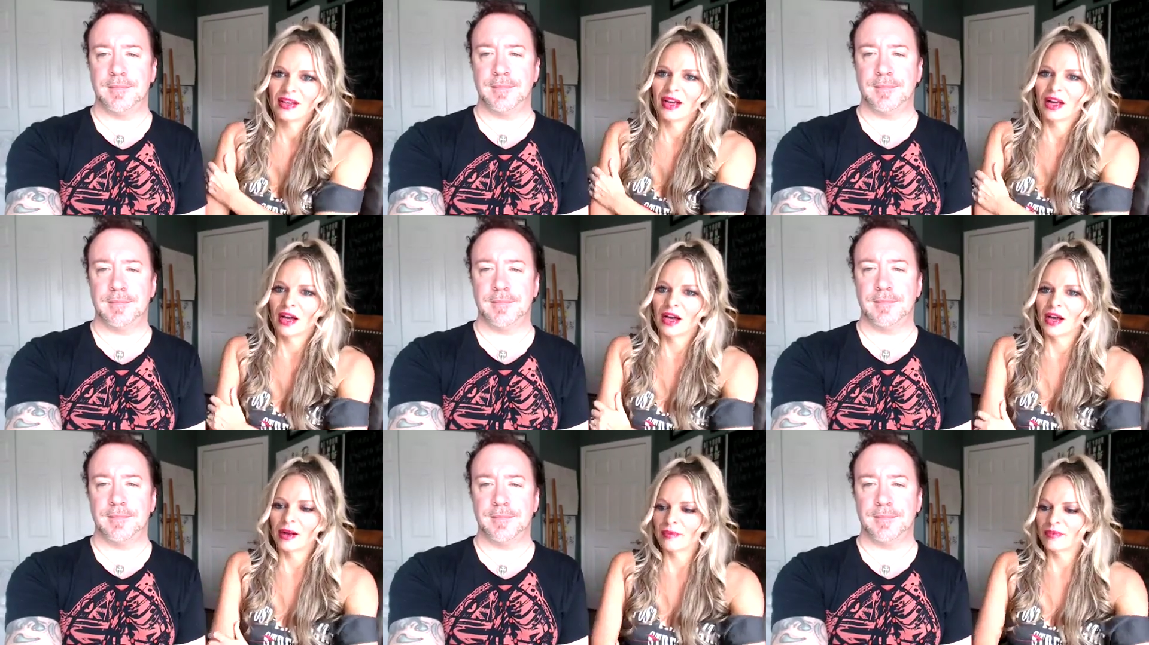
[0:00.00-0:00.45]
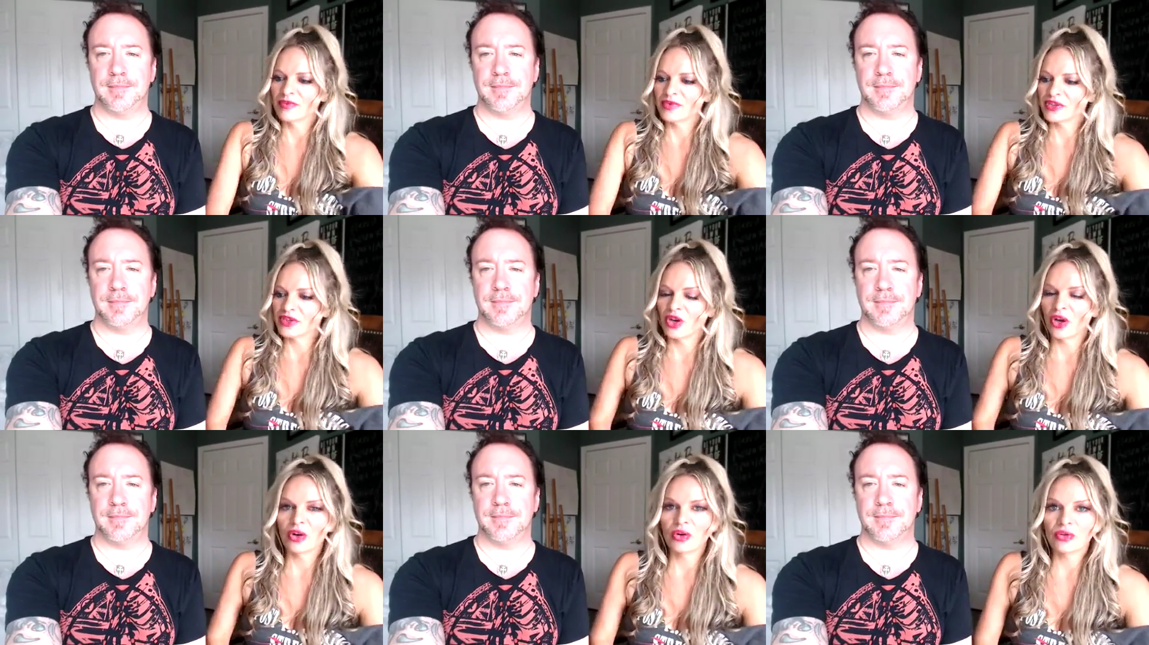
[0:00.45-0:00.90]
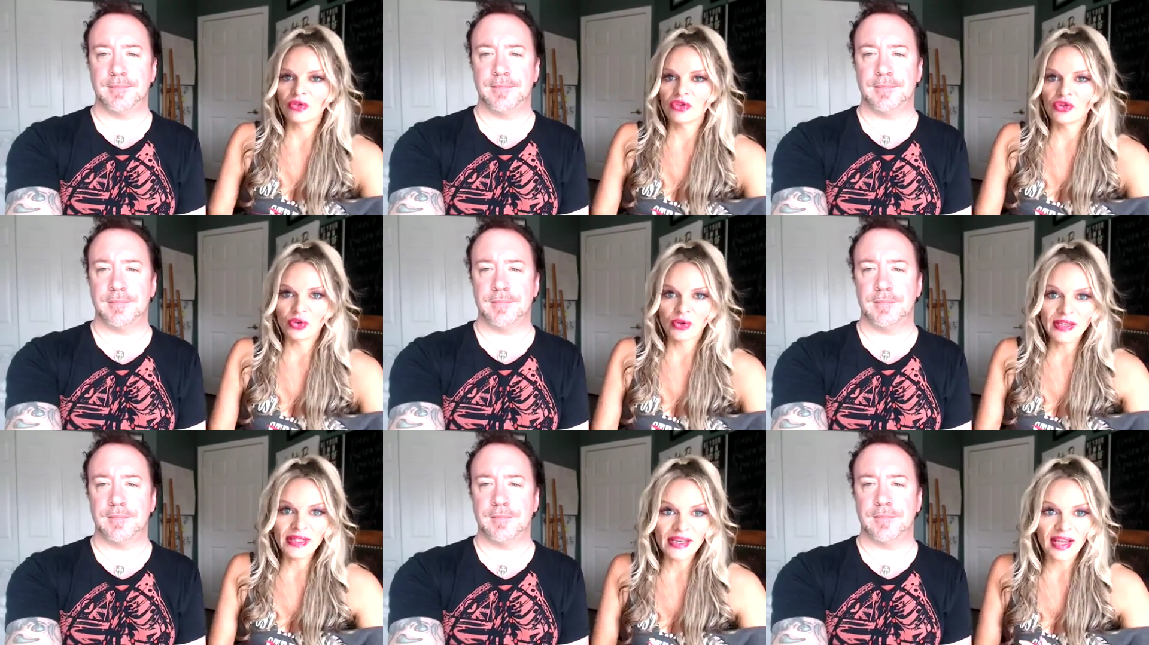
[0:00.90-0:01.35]
Speaker 1: Um, so
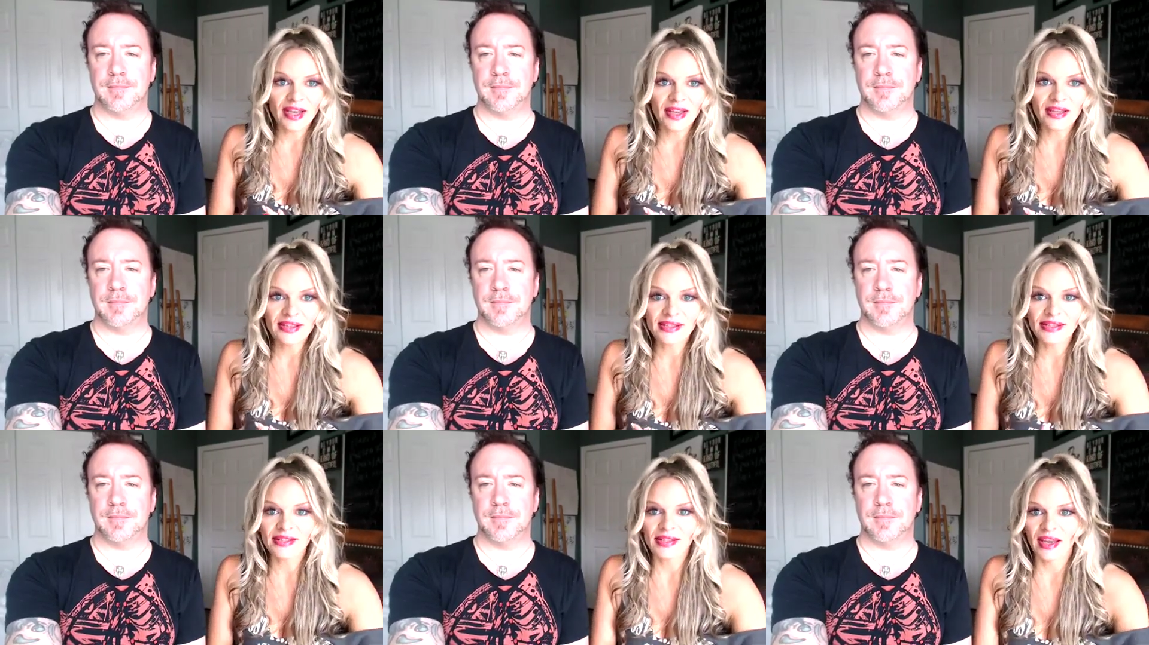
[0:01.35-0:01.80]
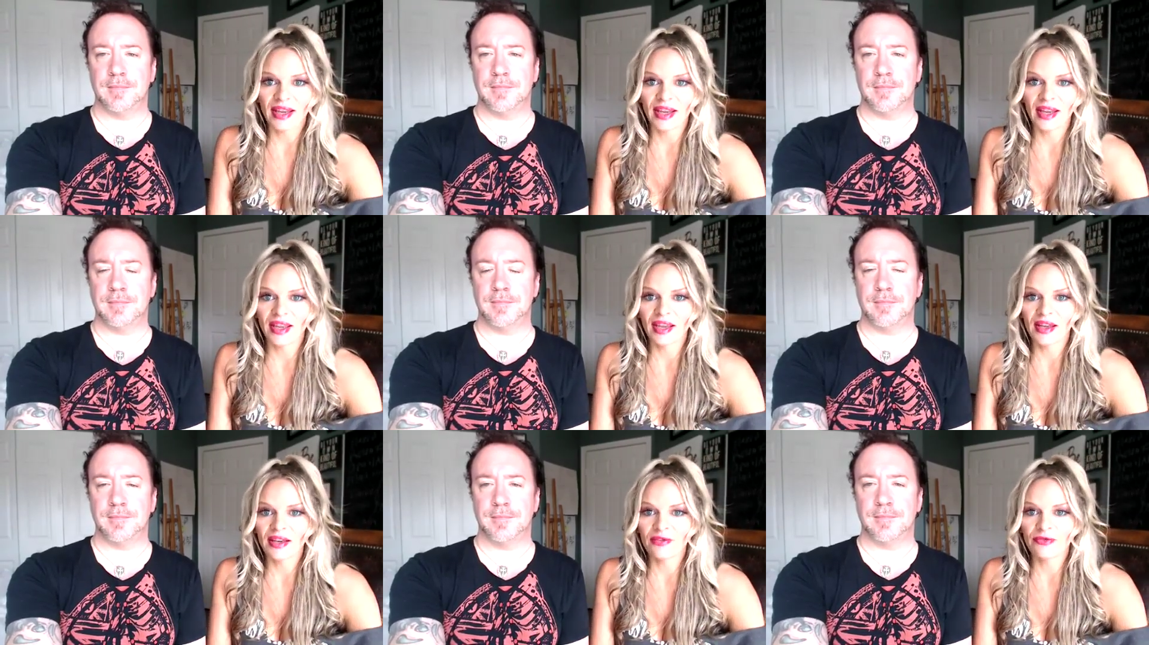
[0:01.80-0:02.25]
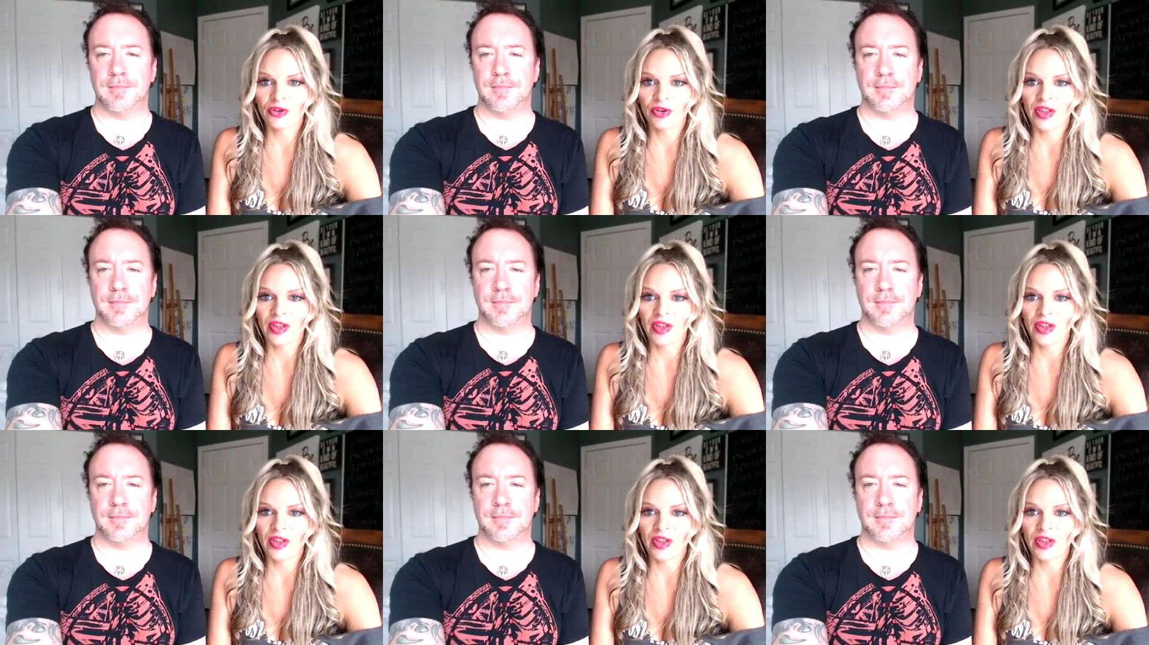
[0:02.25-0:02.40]
join us and for